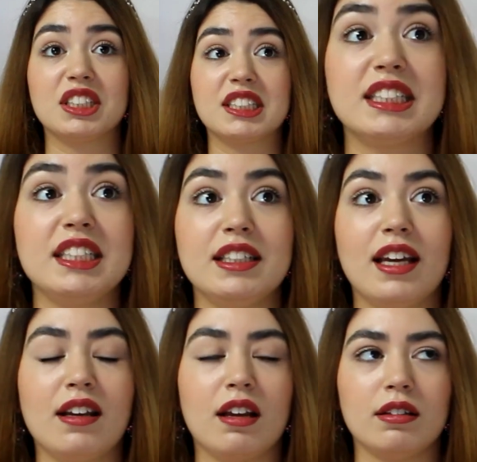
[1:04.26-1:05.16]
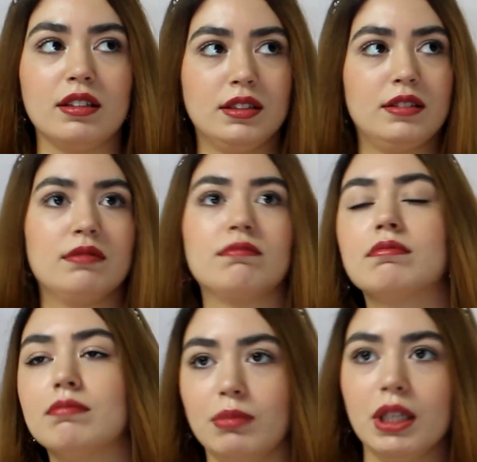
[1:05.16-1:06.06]
seen yet, at least
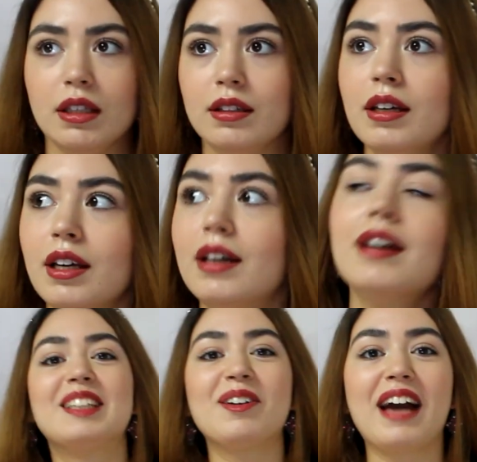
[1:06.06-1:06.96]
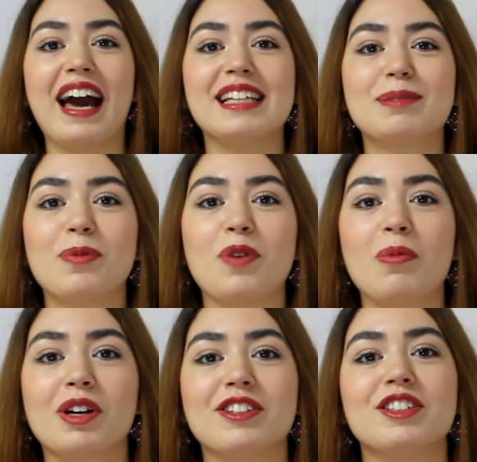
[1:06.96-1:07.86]
me. So guys,
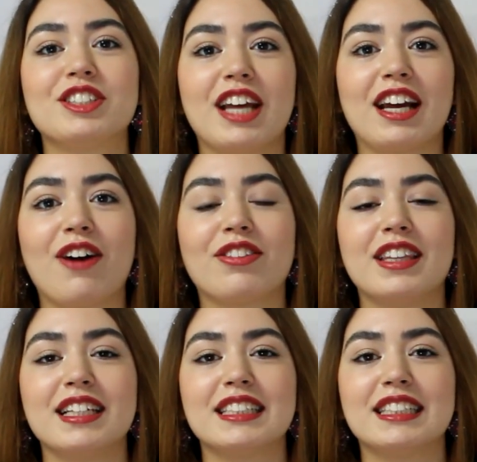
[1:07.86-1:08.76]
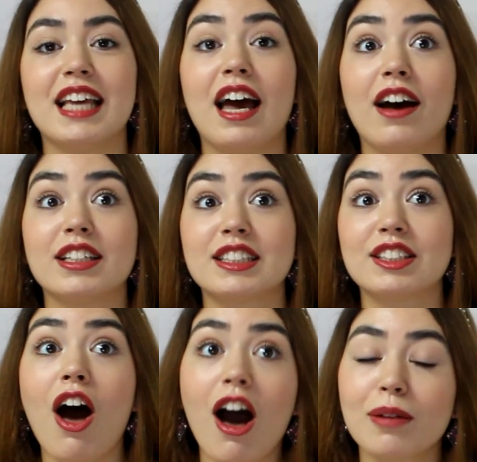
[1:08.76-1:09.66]
before we're gonna check out this
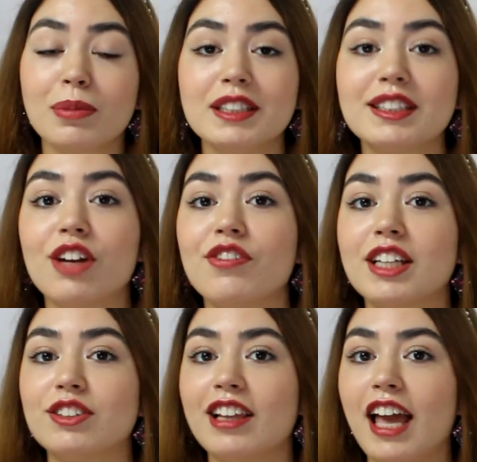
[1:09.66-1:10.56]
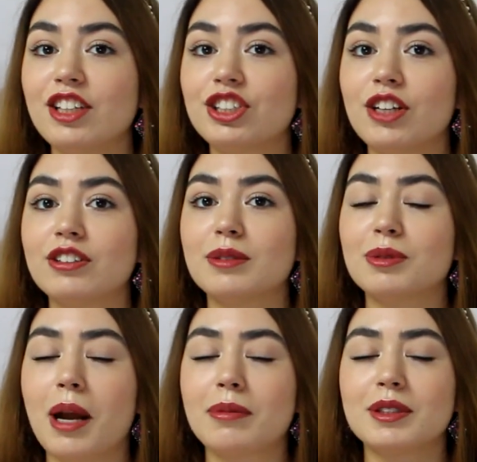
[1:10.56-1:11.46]
song, please don't forget to like, share and
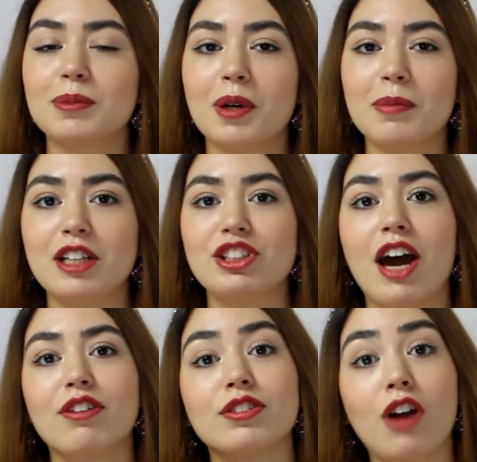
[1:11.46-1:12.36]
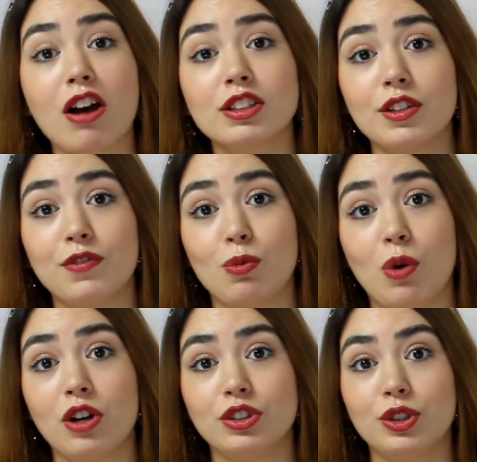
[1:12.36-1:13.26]
subscribe to support my channel. And also, if you
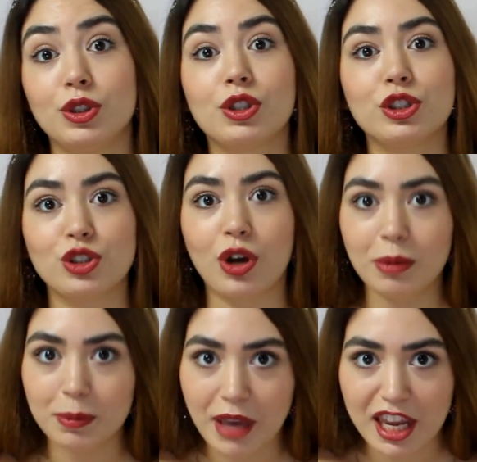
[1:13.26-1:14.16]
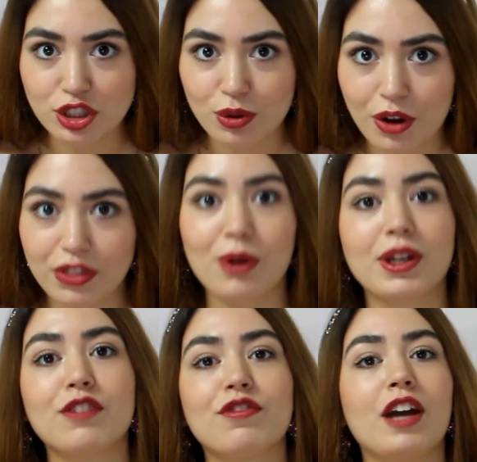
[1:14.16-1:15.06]
want to, you can join my Patreon. There you
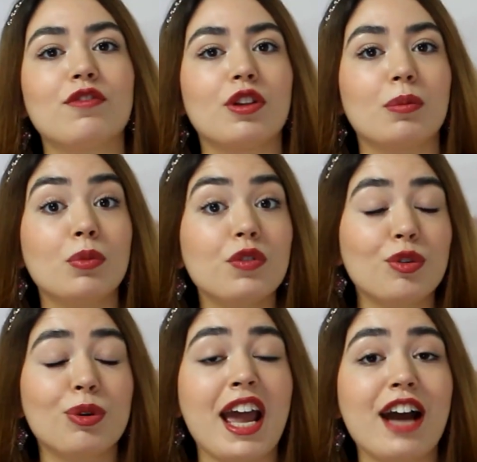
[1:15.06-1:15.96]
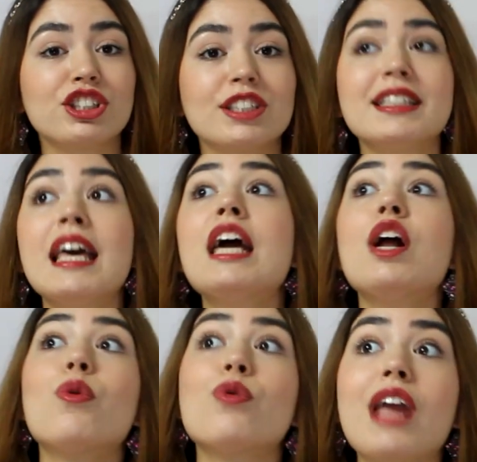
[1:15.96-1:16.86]
can find full movie reactions
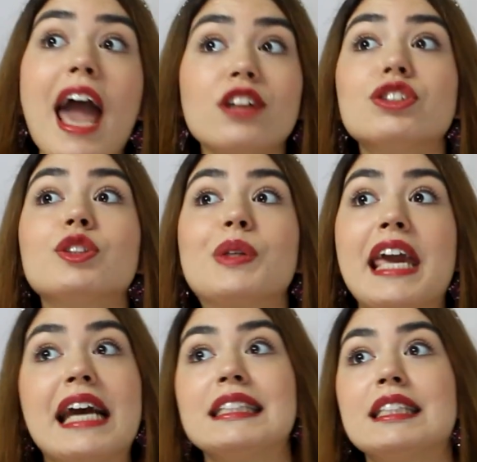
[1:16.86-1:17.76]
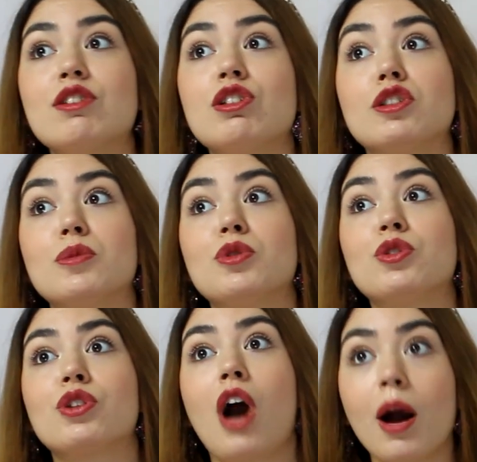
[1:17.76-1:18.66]
you can't see on YouTube due
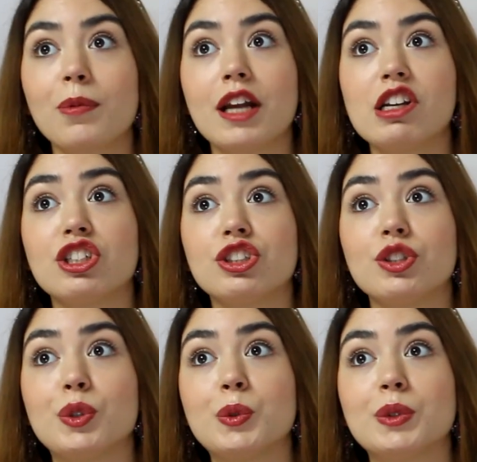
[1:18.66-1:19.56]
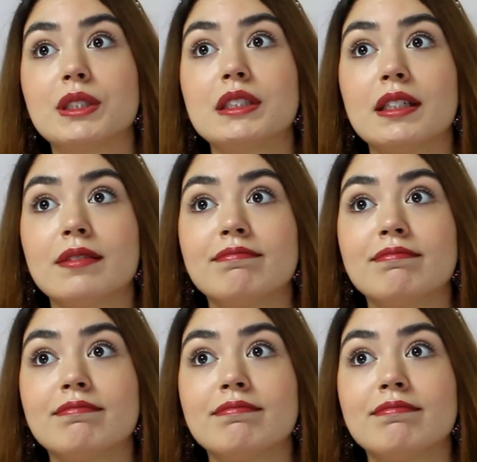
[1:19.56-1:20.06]
to copyright issues,